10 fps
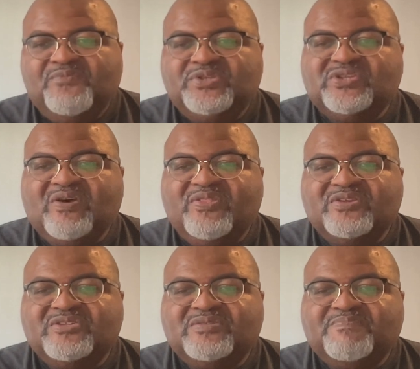We saw
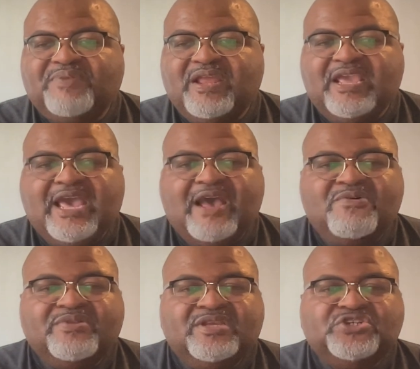this play
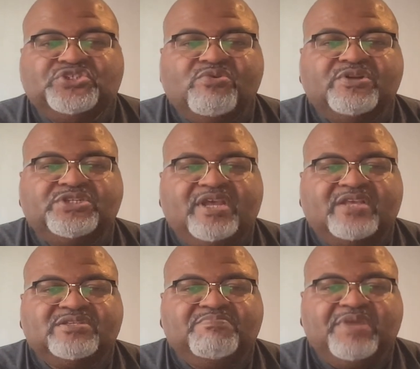out in Georgia
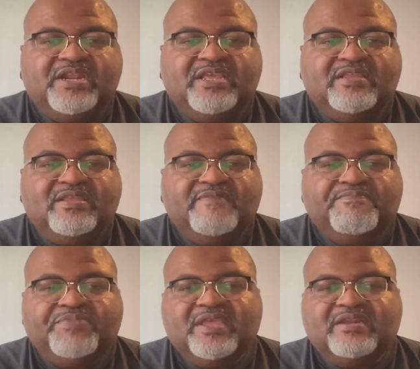as many
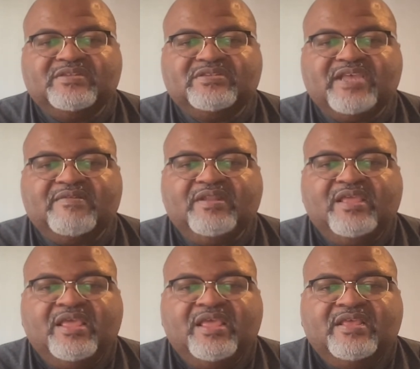and St.
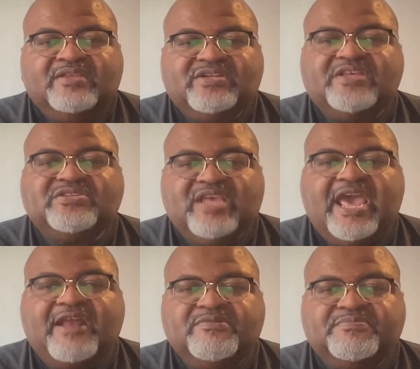Stacey
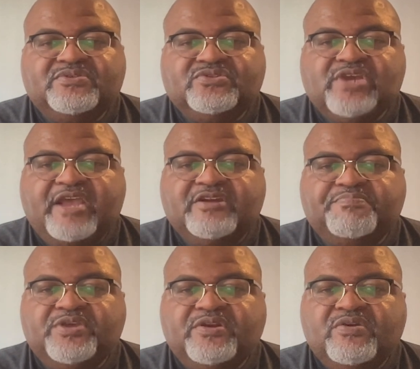Adams tried to
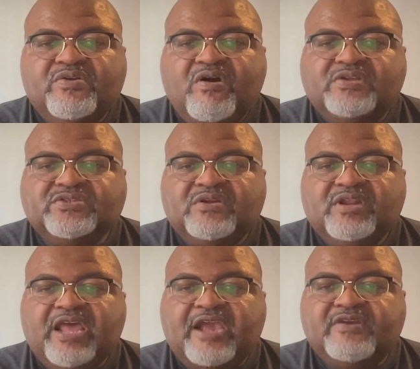pin her loss on the
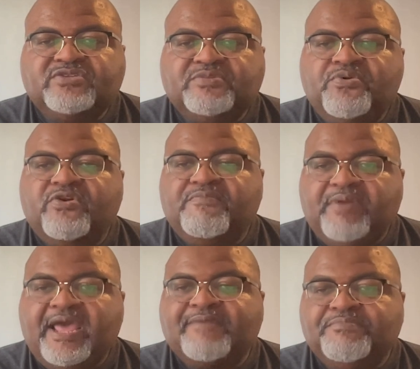lack of support of
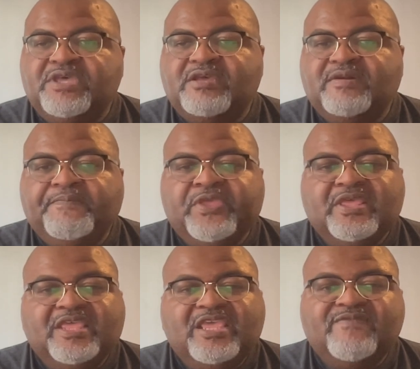black men,
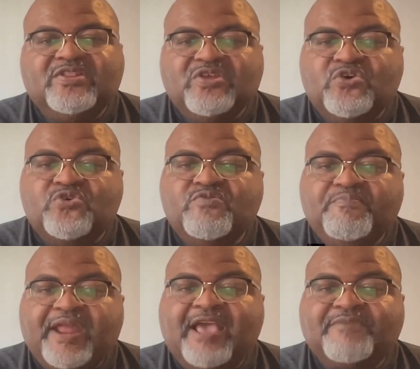even though
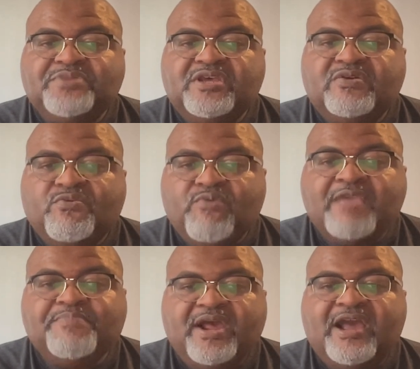black men are
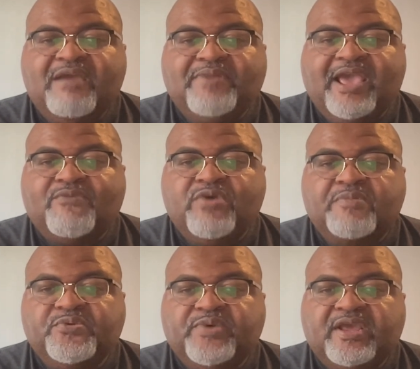right behind black
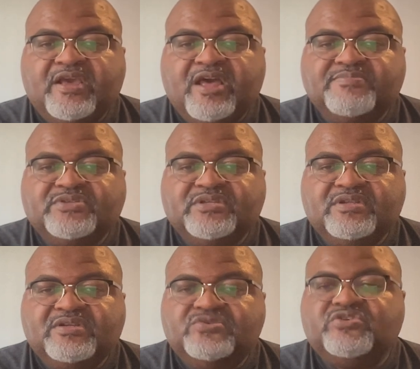women when it comes
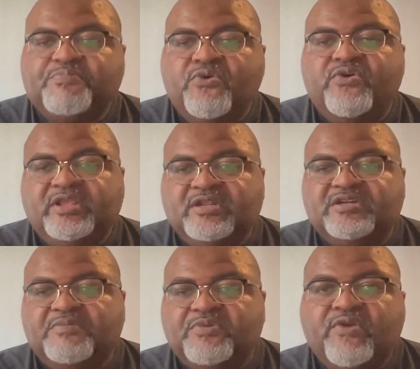to supporting the
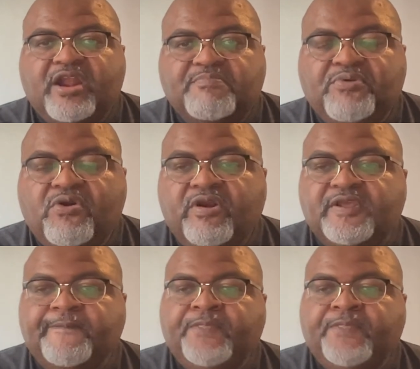Democratic Party.